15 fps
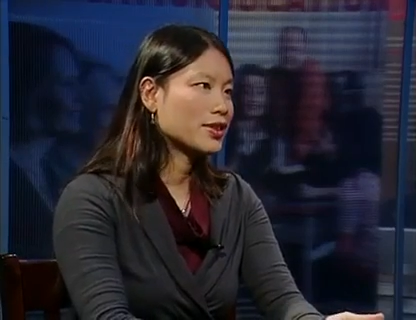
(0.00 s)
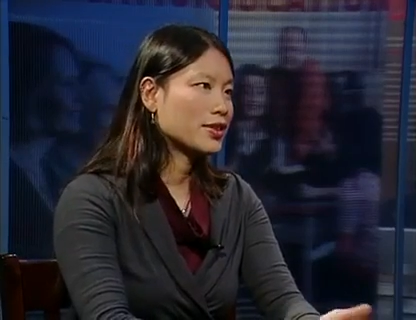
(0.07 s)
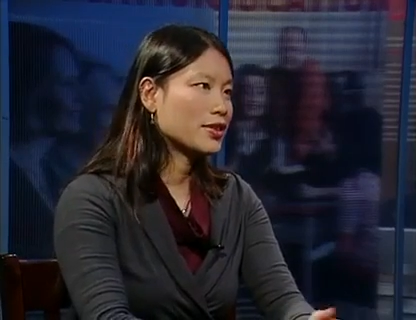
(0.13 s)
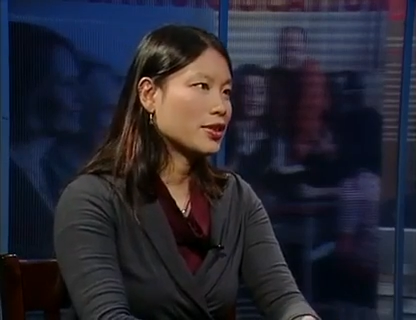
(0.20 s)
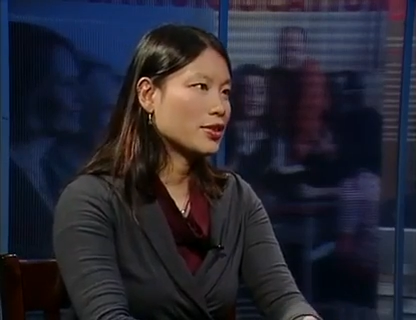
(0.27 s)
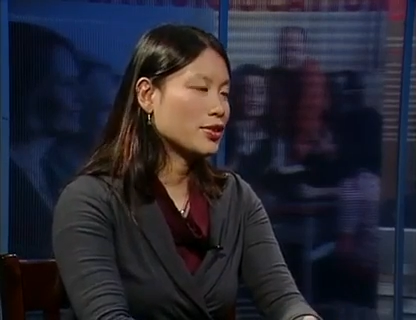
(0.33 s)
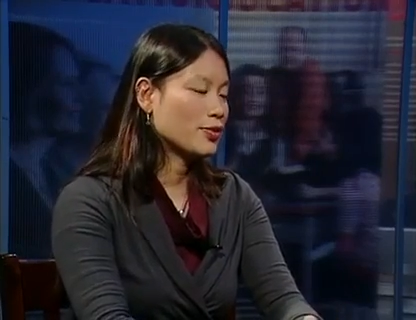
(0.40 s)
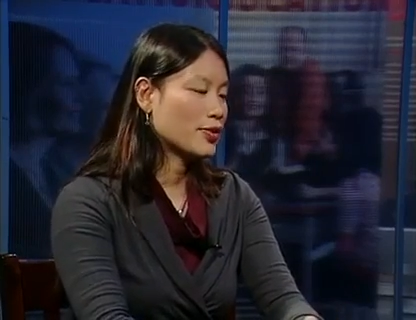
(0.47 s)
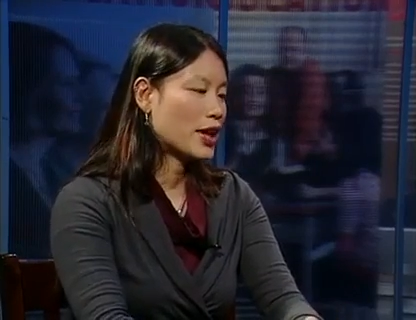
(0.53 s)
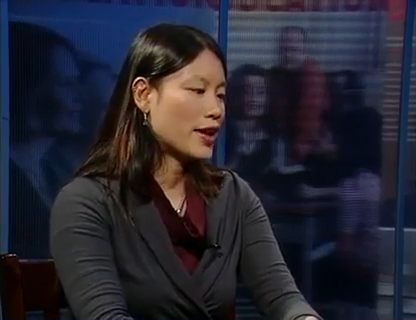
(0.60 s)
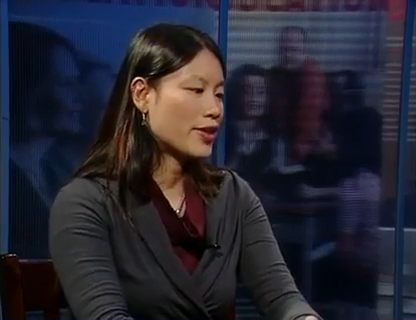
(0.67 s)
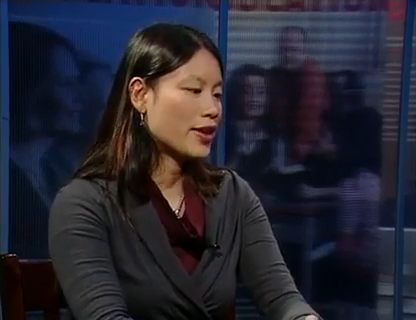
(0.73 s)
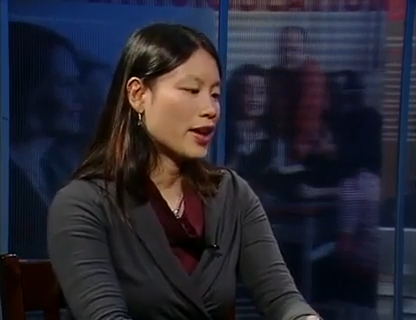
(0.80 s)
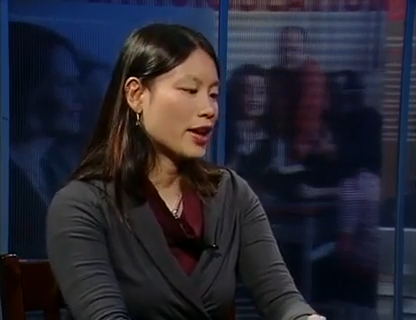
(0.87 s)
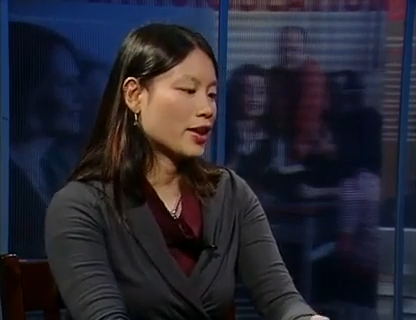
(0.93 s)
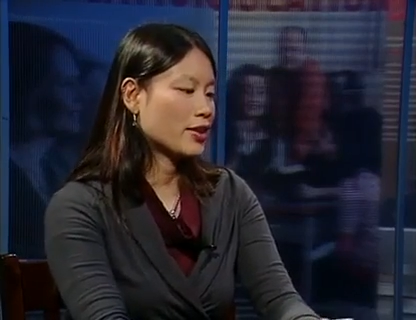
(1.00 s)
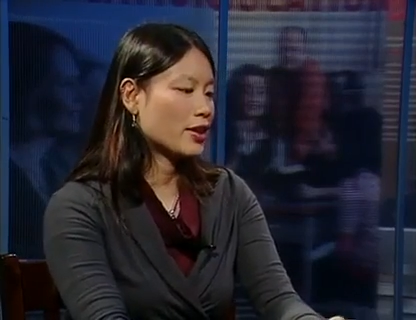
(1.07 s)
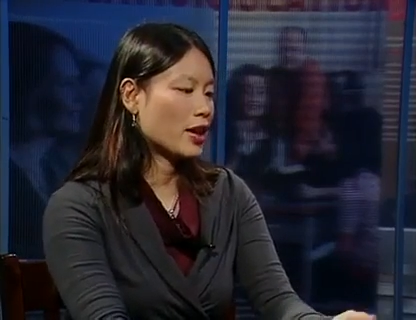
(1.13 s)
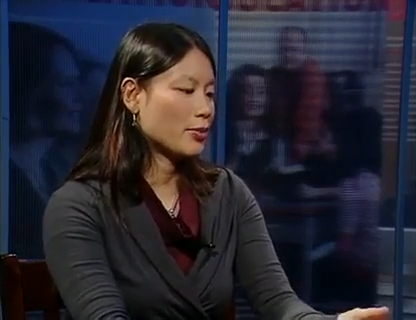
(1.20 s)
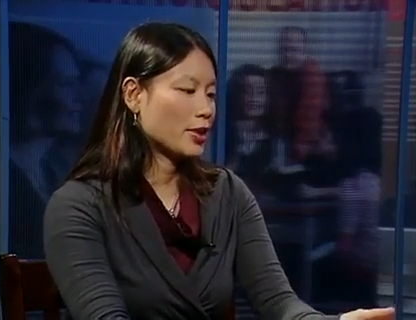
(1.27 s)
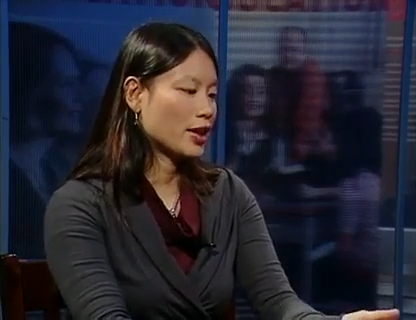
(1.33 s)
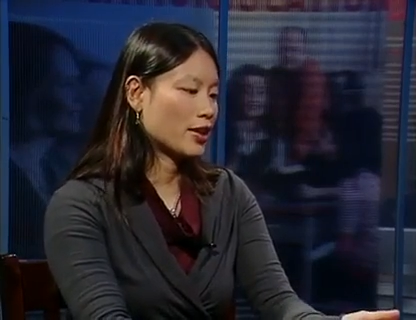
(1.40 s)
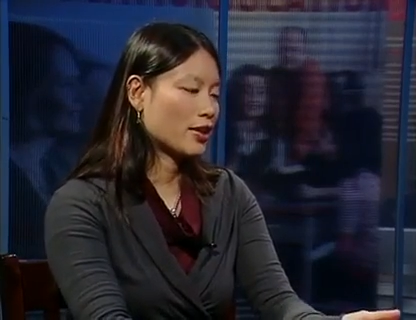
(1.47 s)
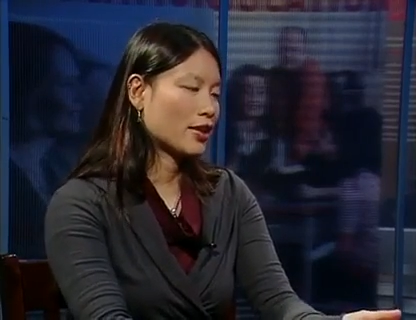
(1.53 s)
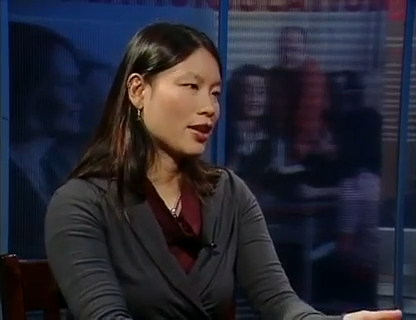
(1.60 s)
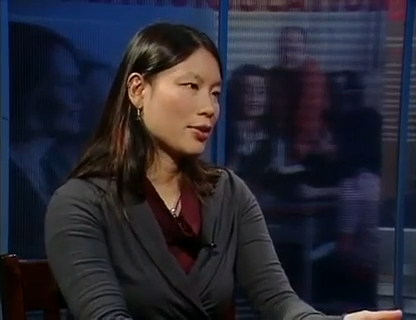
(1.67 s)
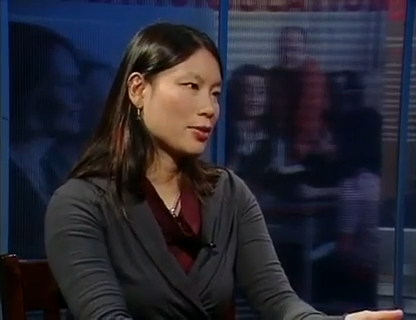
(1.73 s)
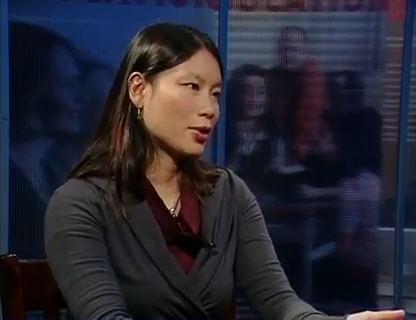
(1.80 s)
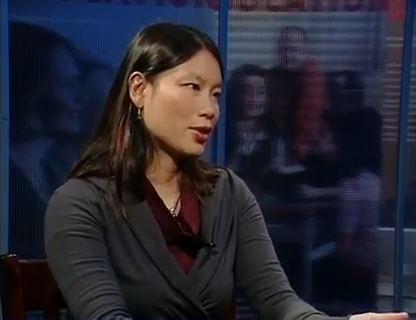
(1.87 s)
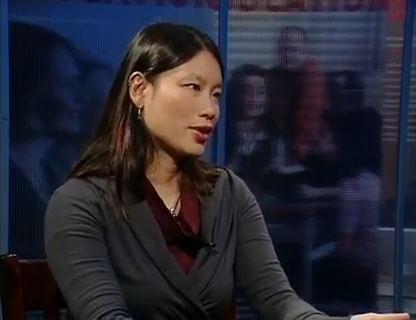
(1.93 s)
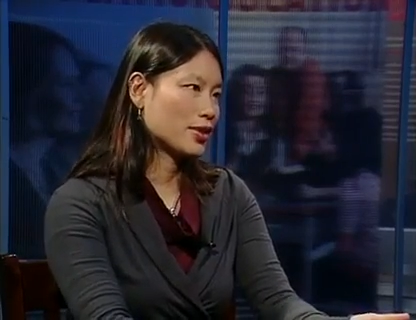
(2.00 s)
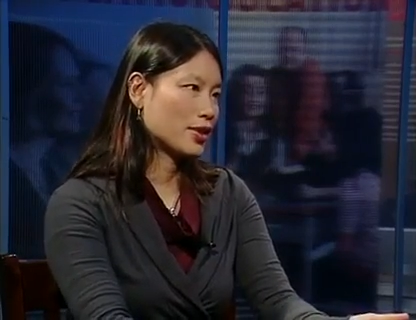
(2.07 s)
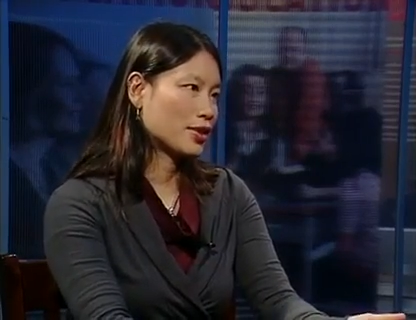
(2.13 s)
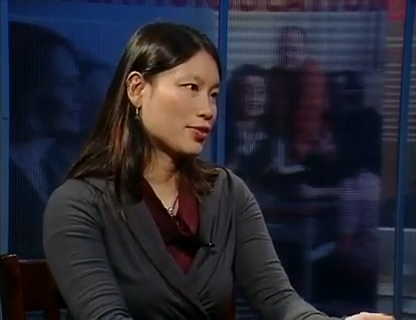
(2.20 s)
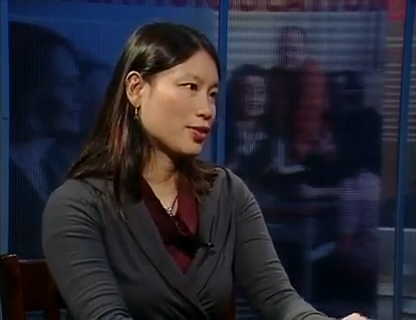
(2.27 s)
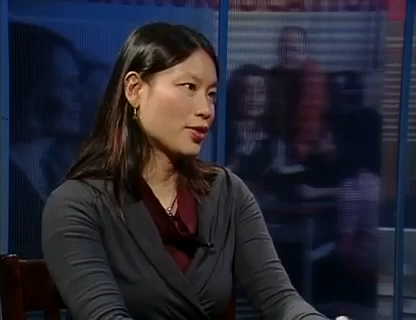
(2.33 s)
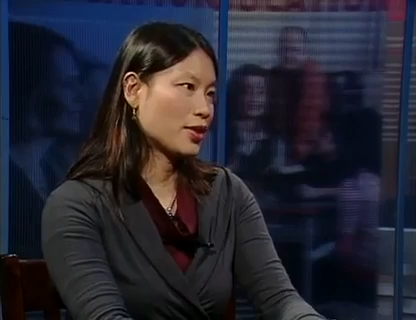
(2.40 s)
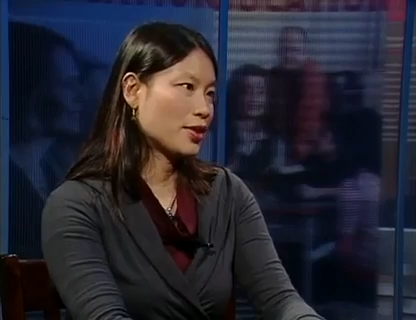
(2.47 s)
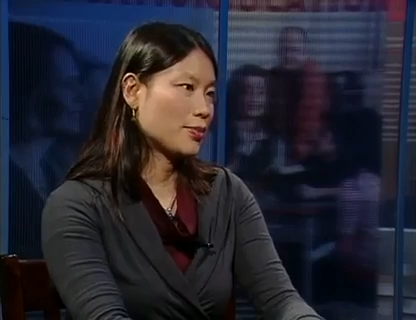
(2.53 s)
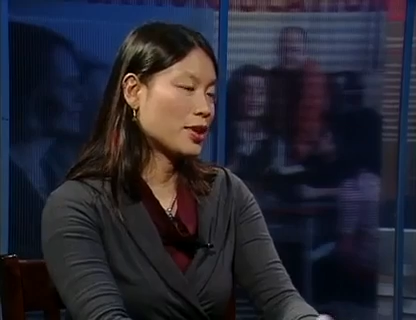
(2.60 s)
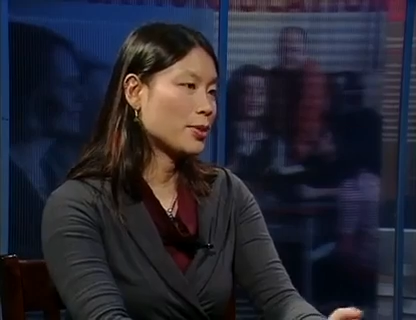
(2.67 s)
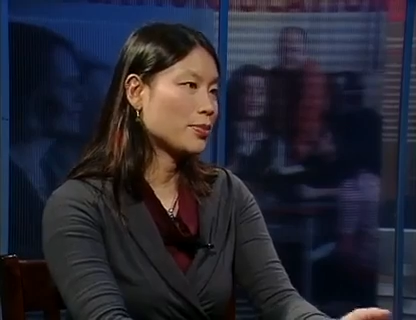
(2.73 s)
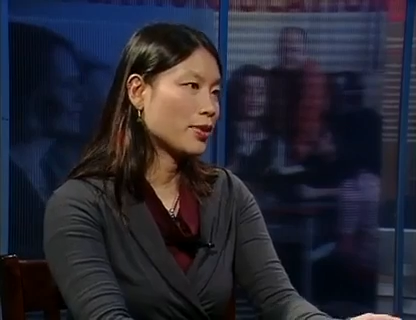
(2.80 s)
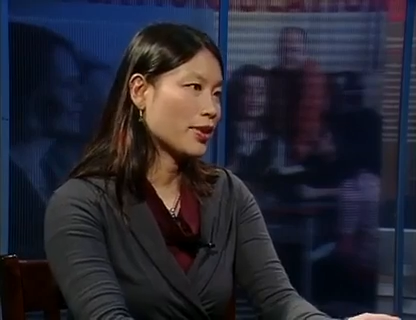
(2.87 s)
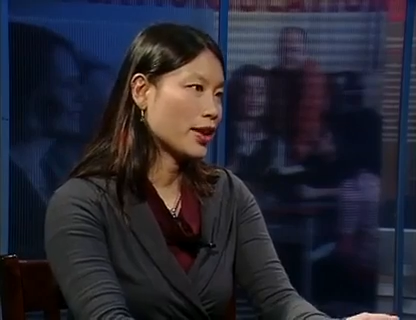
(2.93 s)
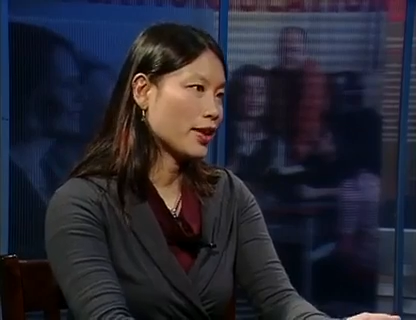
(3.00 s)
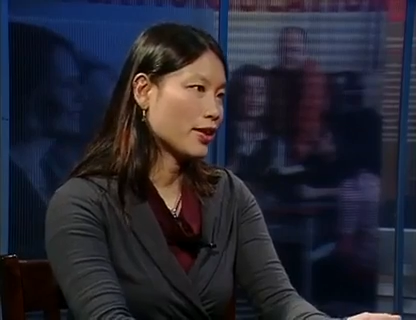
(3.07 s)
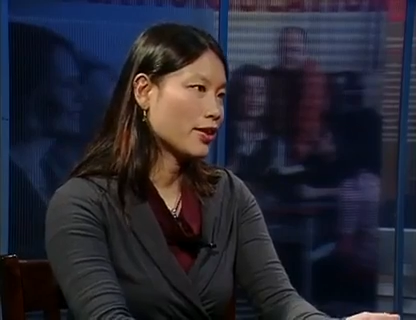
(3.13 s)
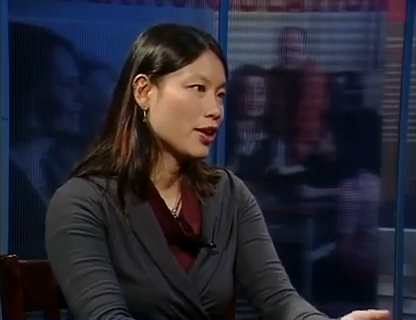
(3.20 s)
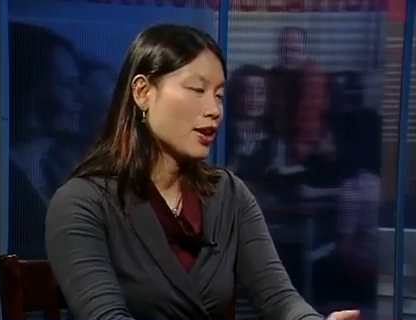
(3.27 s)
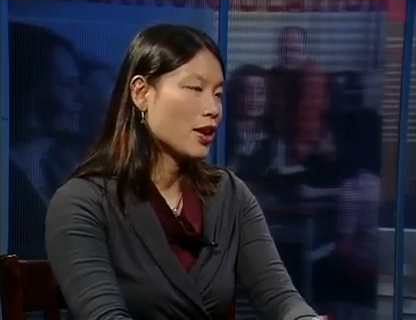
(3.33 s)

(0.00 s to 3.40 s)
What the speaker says: You know, you've got the economic bonuses for the people there,